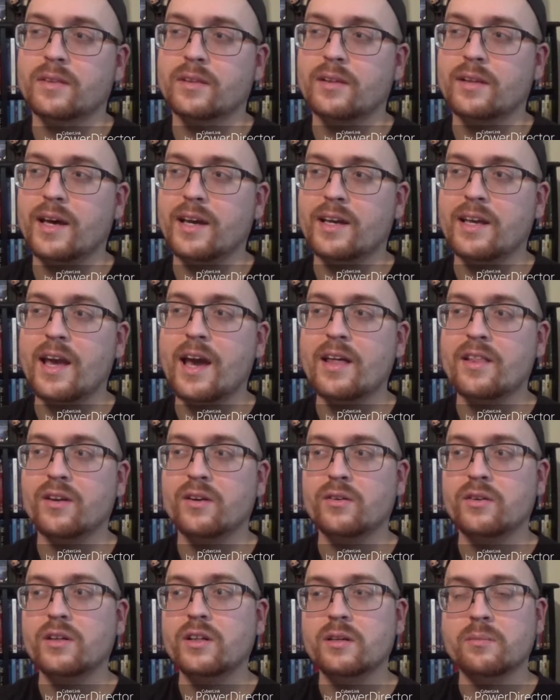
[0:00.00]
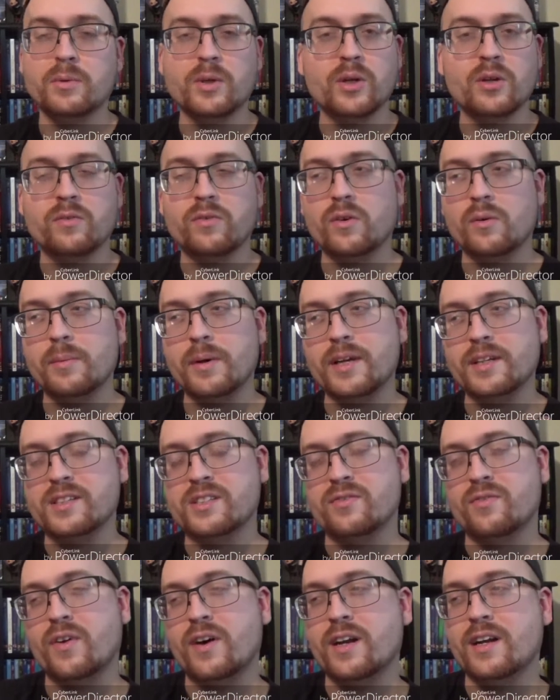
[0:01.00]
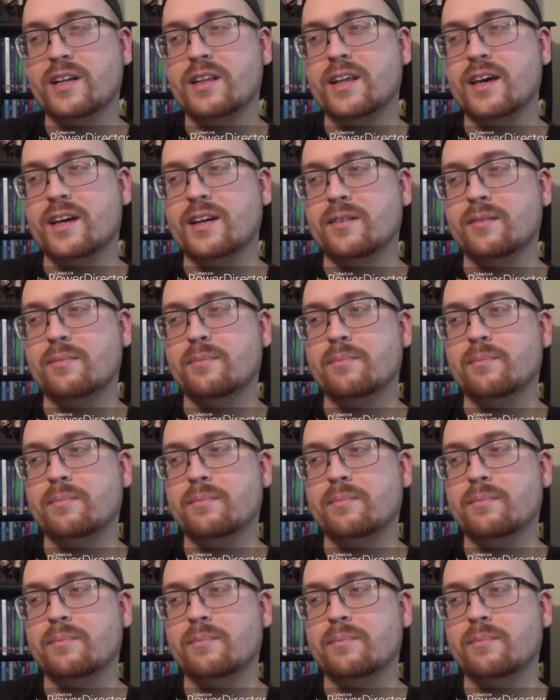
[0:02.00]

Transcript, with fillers: like yeah they're really beautiful but it's funny that